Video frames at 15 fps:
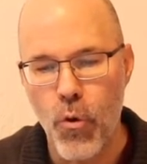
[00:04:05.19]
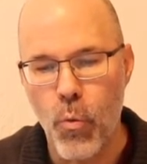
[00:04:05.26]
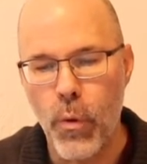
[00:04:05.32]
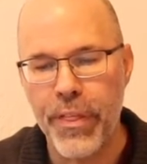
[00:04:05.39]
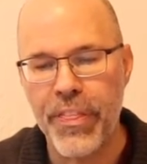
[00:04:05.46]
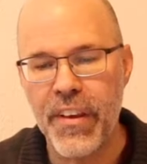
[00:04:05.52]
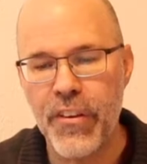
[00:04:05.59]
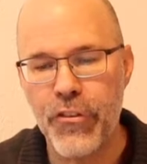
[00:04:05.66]

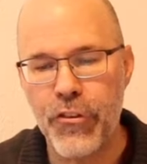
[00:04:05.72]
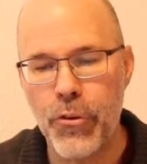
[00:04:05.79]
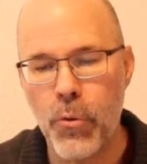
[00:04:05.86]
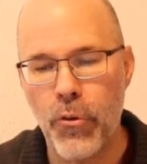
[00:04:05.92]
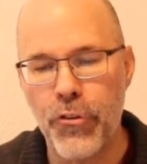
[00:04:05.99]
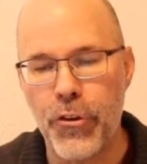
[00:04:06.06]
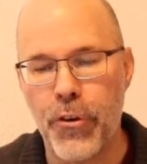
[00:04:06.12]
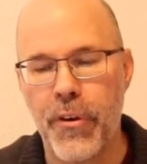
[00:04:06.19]
With these
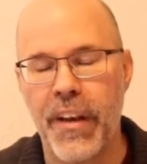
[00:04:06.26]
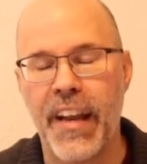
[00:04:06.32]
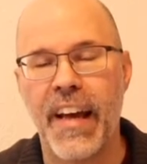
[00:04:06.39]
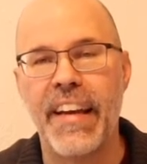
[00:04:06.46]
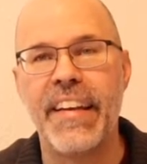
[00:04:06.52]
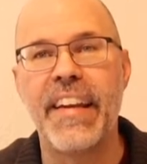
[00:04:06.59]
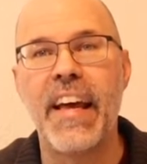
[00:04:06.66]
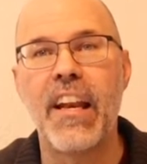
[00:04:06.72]
tools, you can
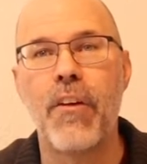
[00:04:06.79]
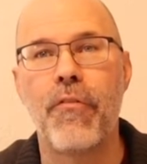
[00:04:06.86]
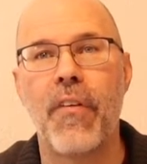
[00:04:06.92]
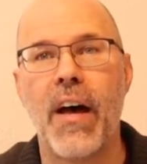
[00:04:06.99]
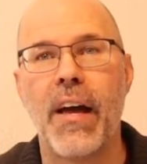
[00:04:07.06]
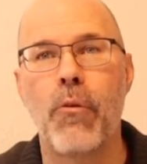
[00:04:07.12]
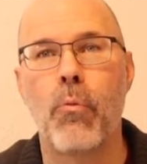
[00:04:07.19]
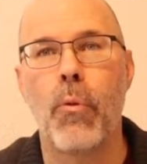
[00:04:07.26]

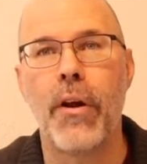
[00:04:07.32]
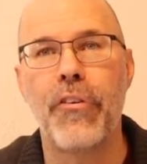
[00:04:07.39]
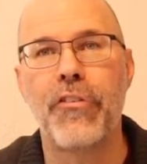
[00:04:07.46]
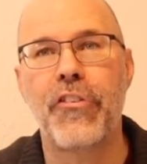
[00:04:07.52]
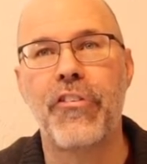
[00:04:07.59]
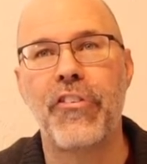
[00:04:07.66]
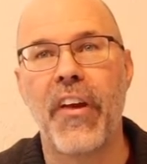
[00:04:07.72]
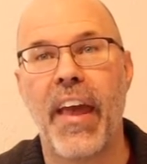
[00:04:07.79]
identify
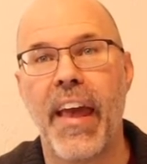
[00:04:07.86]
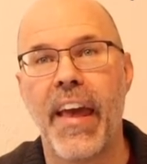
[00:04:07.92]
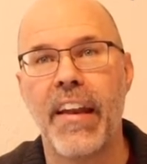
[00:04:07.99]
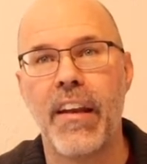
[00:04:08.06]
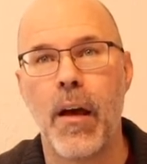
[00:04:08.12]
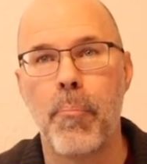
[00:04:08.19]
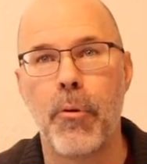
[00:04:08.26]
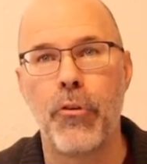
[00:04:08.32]
risks
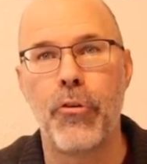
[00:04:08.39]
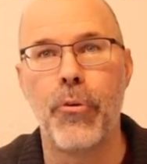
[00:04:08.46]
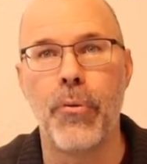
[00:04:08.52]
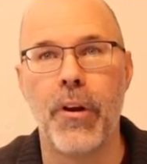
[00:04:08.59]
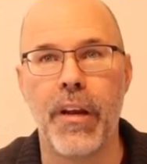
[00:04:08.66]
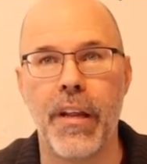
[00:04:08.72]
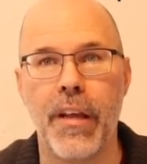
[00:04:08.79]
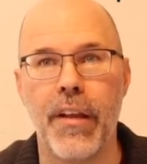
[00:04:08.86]
and
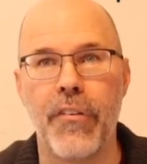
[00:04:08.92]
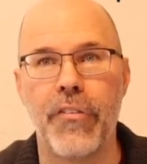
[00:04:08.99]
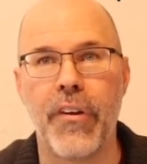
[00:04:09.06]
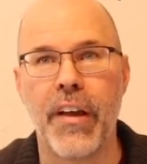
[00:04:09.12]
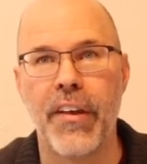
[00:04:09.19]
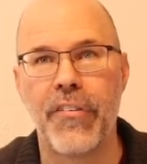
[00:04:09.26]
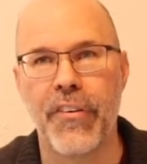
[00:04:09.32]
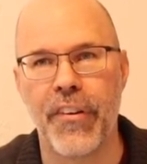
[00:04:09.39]
opportunities.
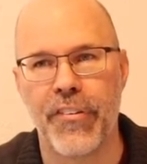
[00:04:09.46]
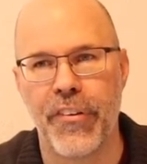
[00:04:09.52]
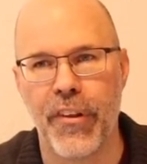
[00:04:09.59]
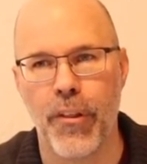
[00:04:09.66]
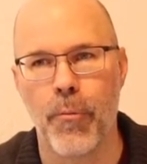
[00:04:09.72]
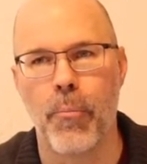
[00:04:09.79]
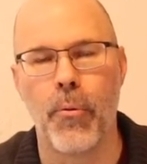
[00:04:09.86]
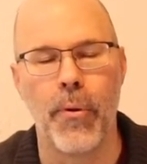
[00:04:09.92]
I guess that's the
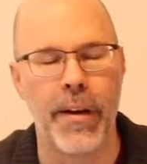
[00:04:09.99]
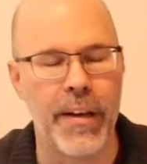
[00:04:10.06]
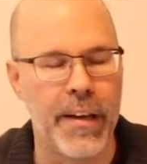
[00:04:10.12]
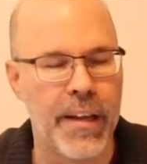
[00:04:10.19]
other point.